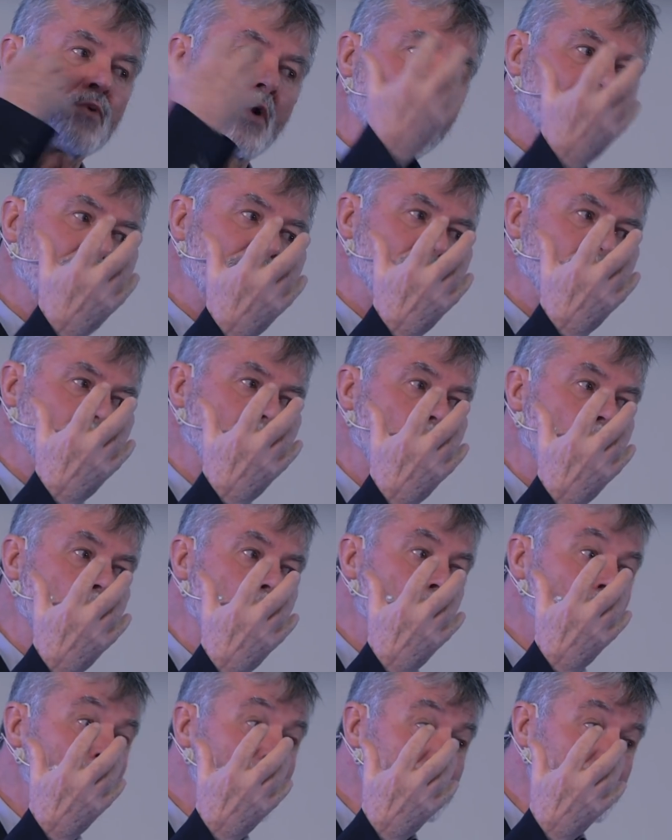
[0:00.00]
probably
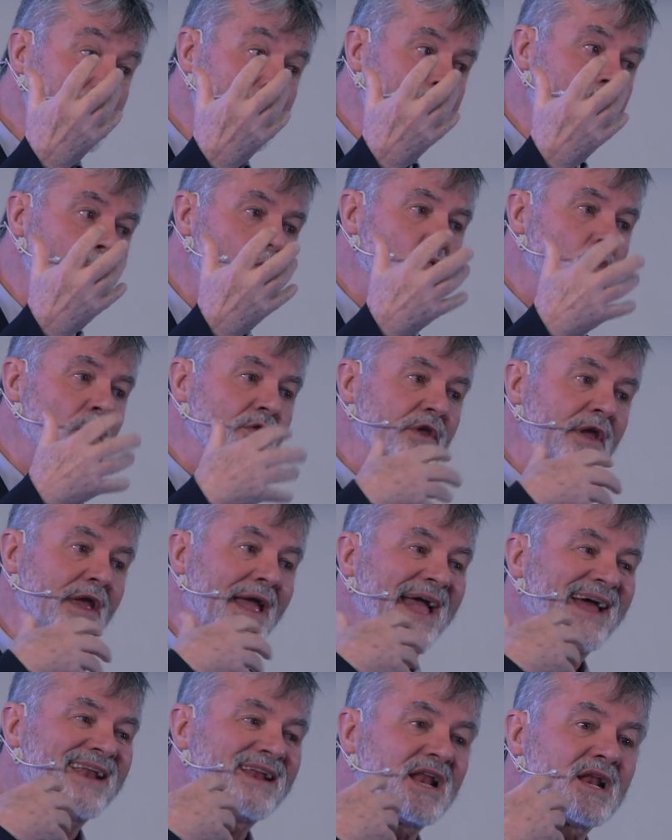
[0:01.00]
all remember, when the
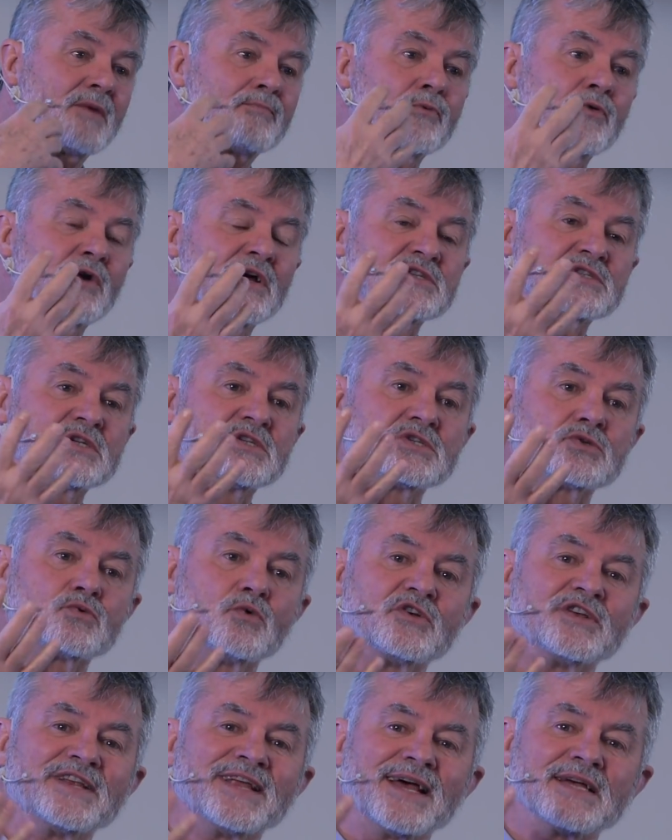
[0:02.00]
antidepressants
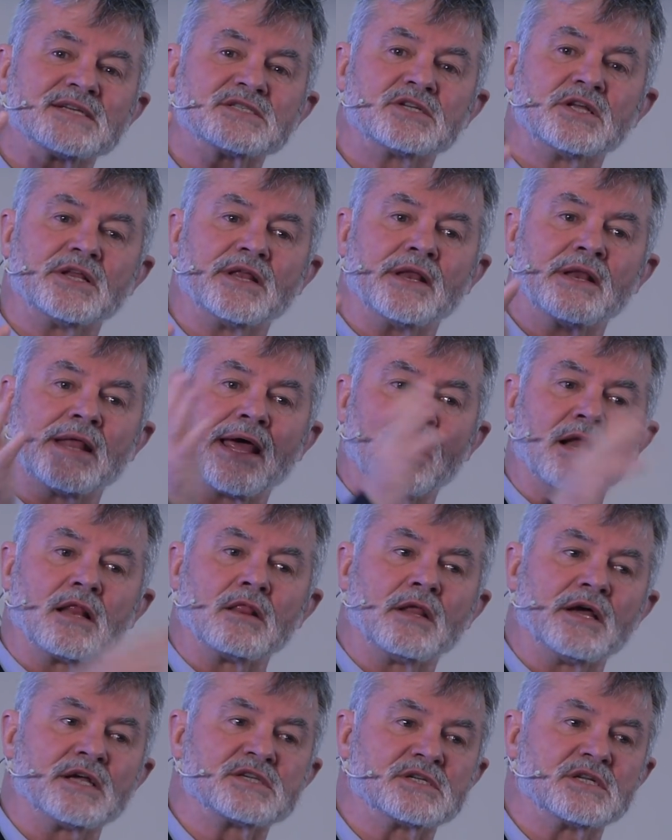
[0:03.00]
were tested in
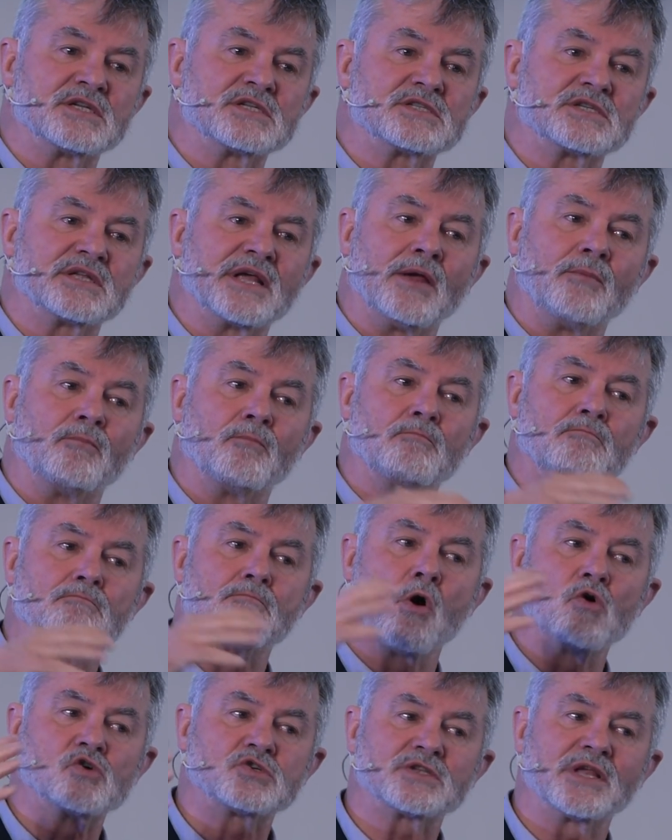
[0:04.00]
adolescents, they
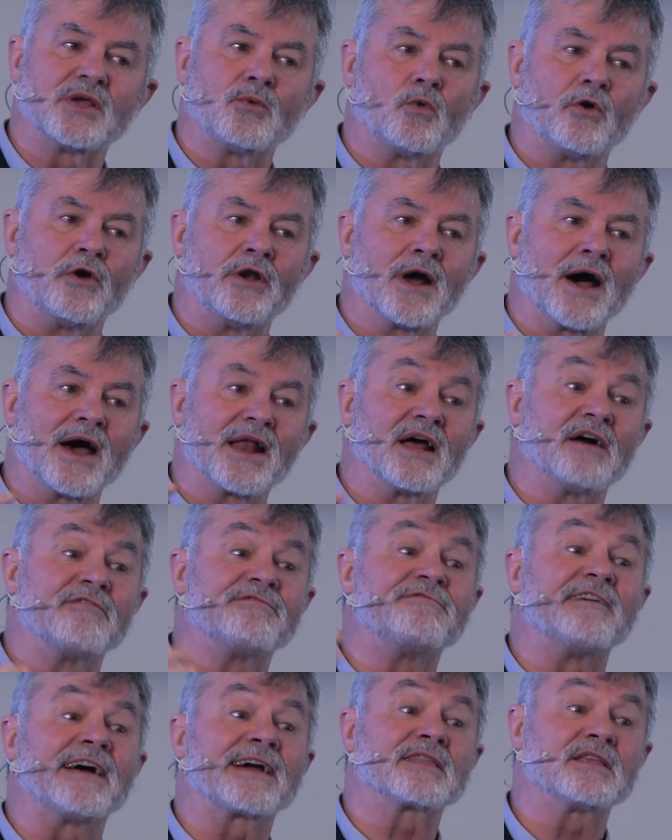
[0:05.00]
mostly were not
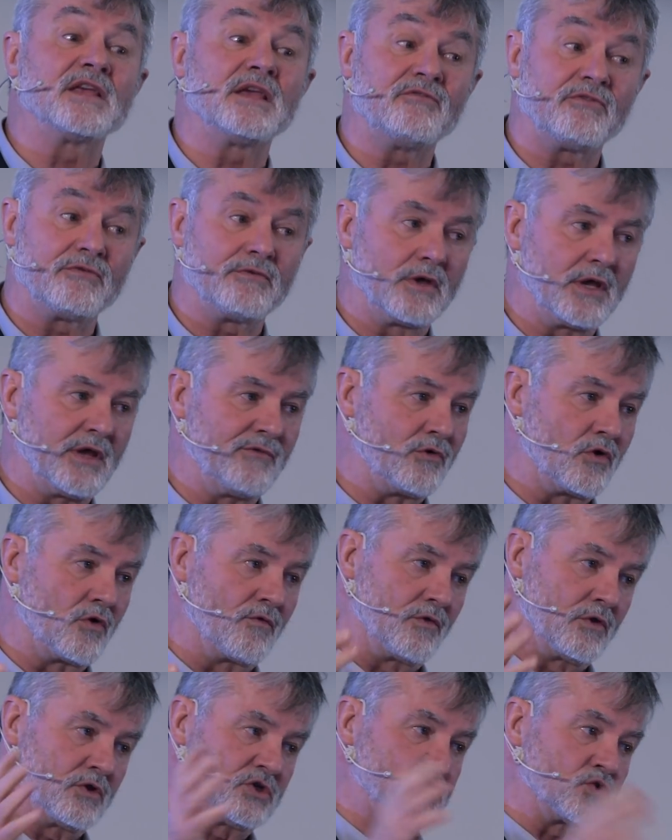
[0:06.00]
effective, even
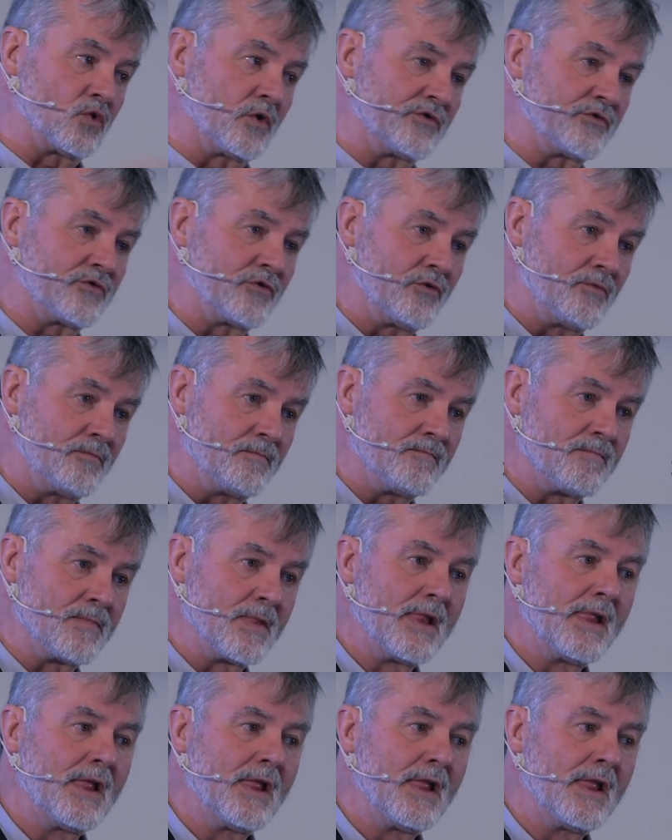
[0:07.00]
over the short term.